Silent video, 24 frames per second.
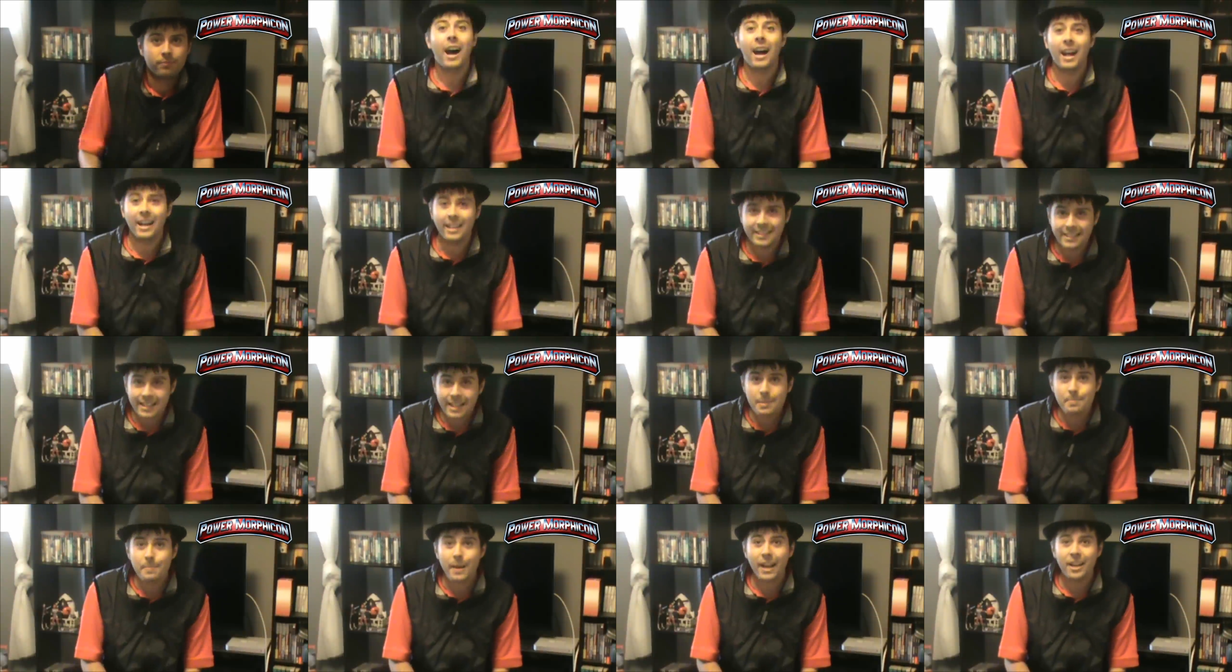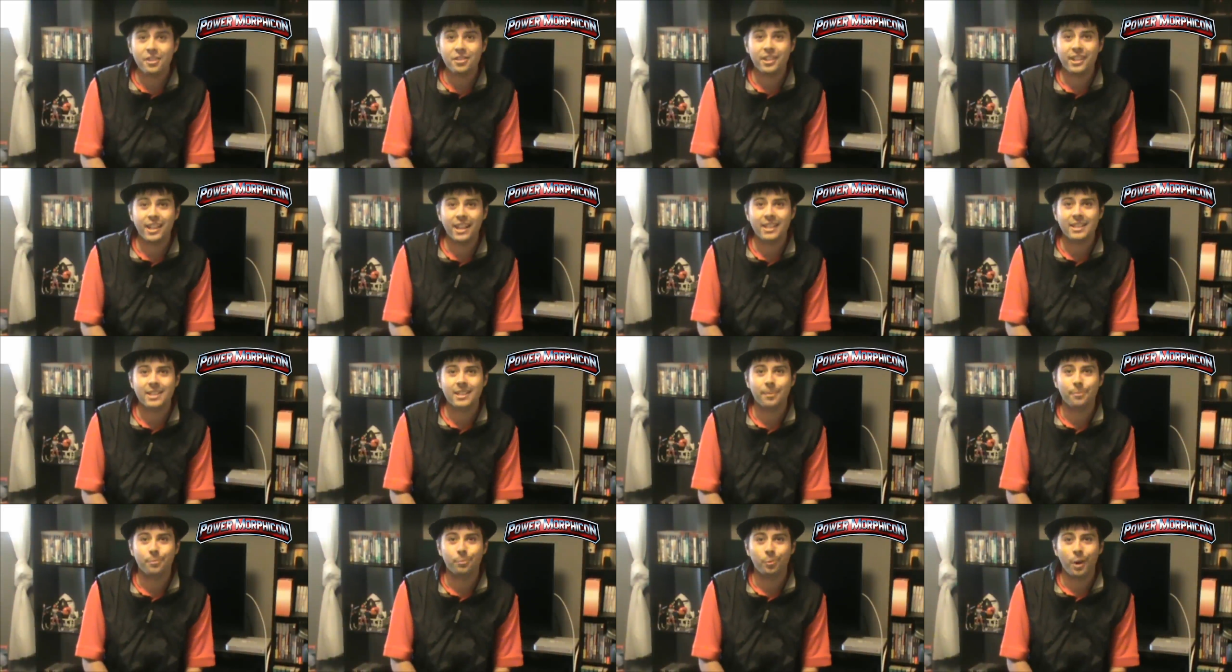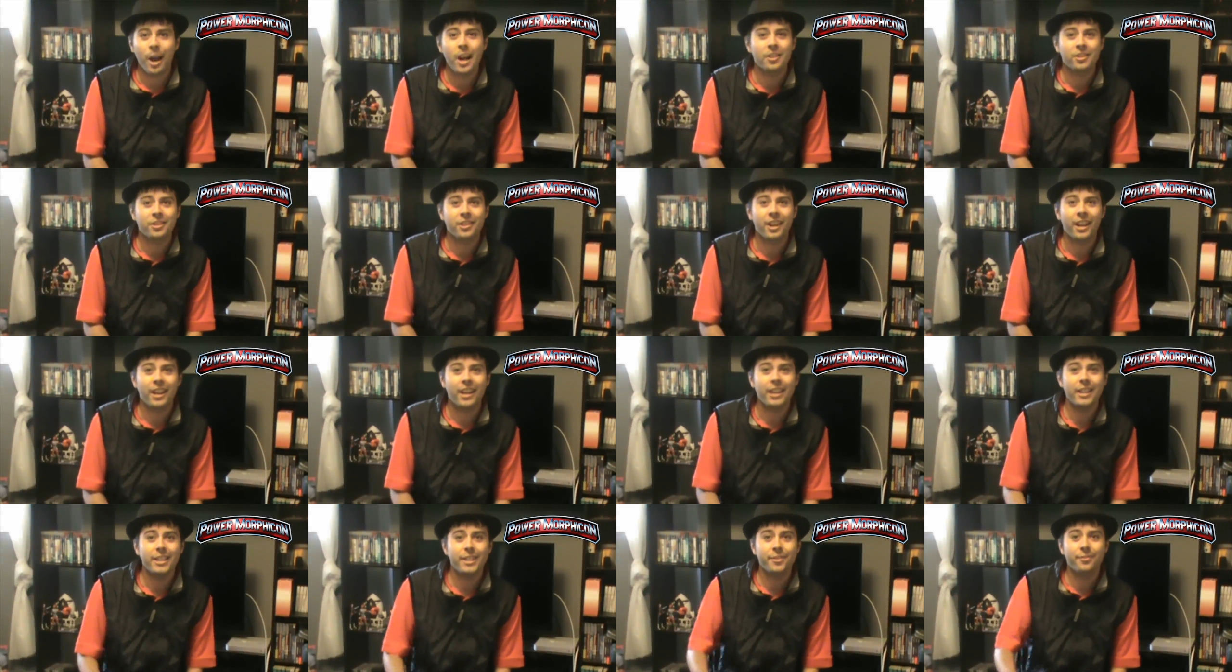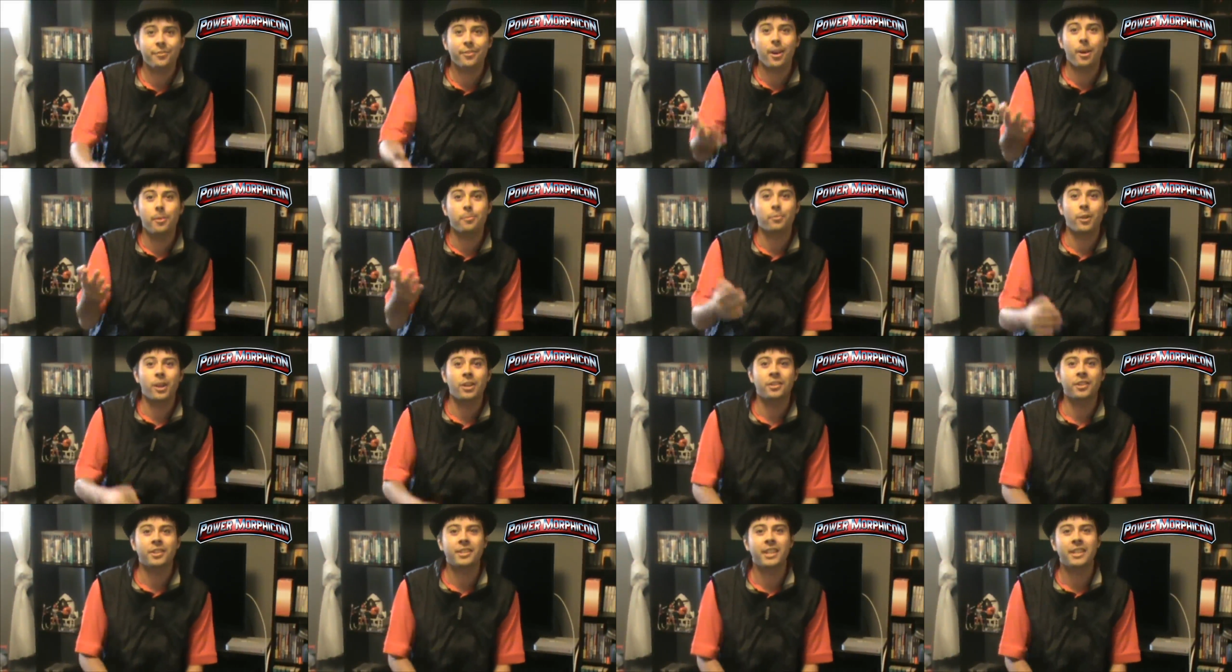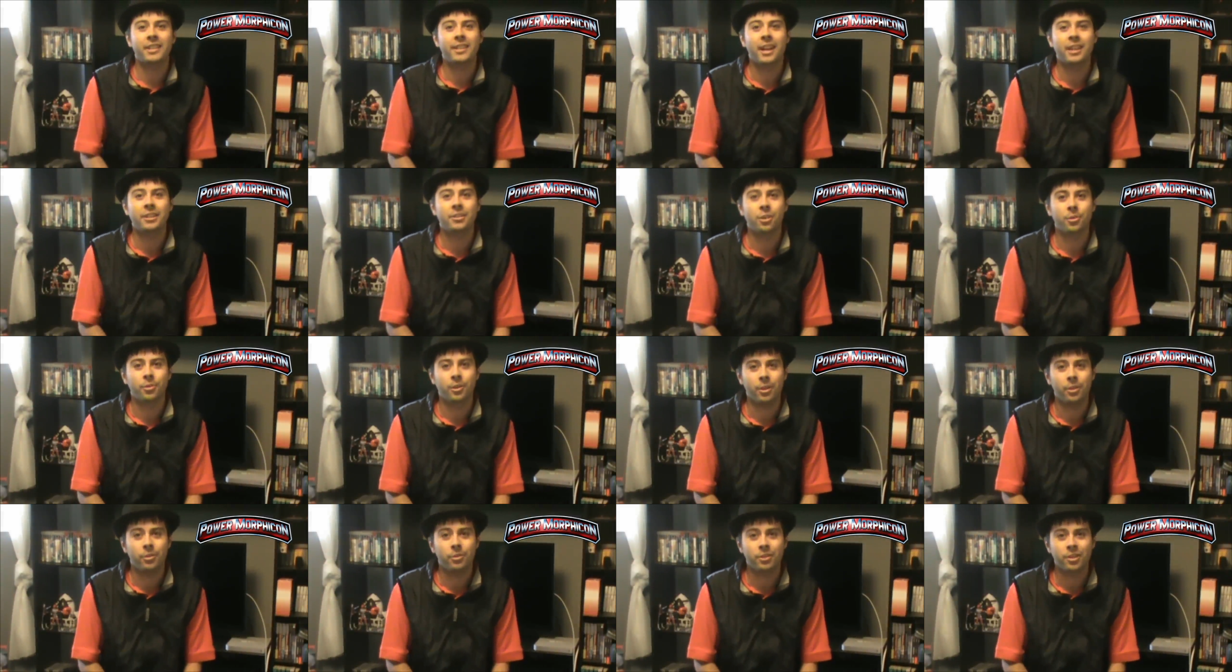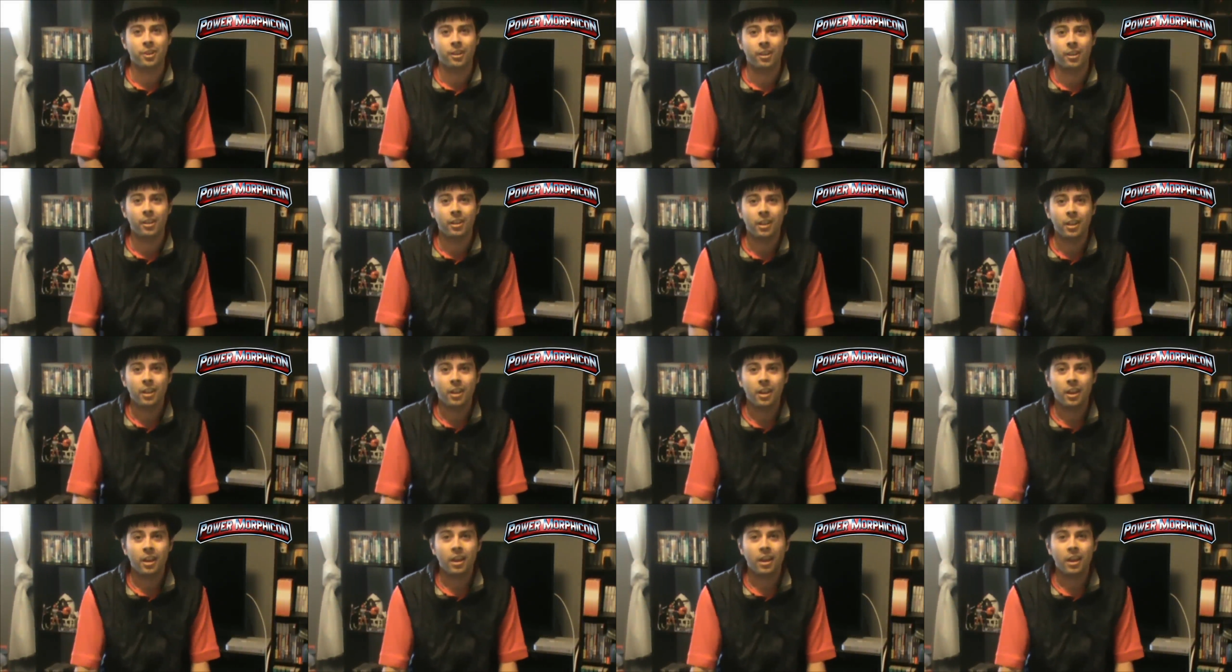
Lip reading: I did manage to get some Rushas from Russia Sentai Tokyuger,